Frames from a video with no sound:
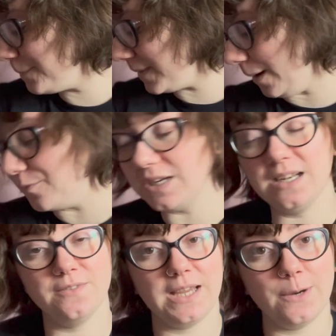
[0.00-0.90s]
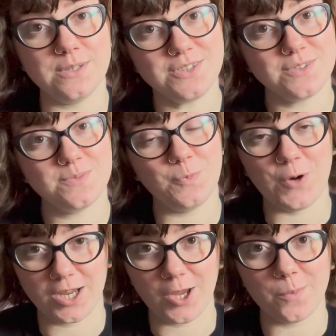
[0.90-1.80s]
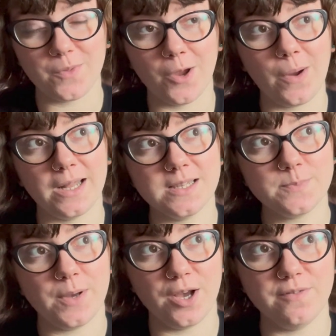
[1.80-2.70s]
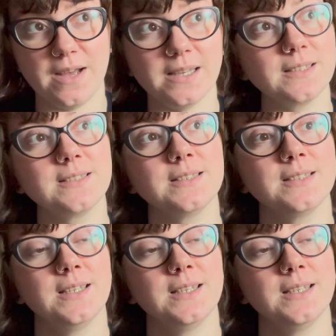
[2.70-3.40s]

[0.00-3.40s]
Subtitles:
I'm really loving how it's working up though, and it's perfect